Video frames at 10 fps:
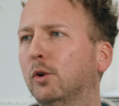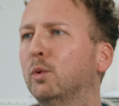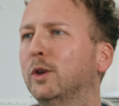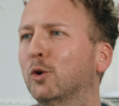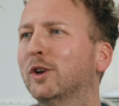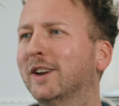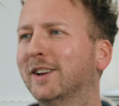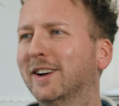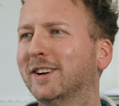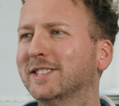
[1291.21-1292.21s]
Louis
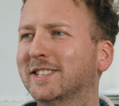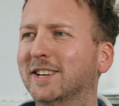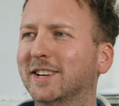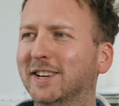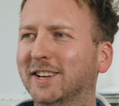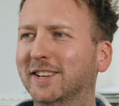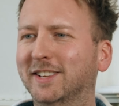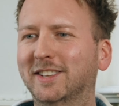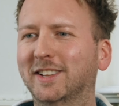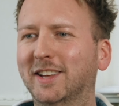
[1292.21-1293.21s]
Jonkere as
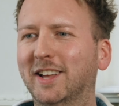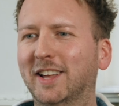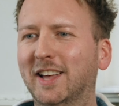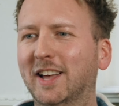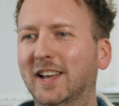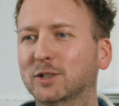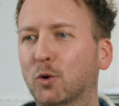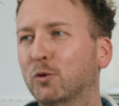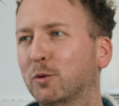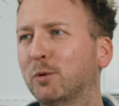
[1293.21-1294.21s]

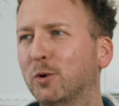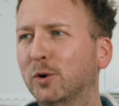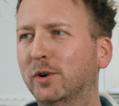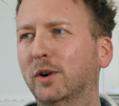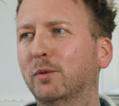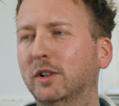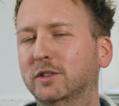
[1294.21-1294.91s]
ex-entrepreneur, well,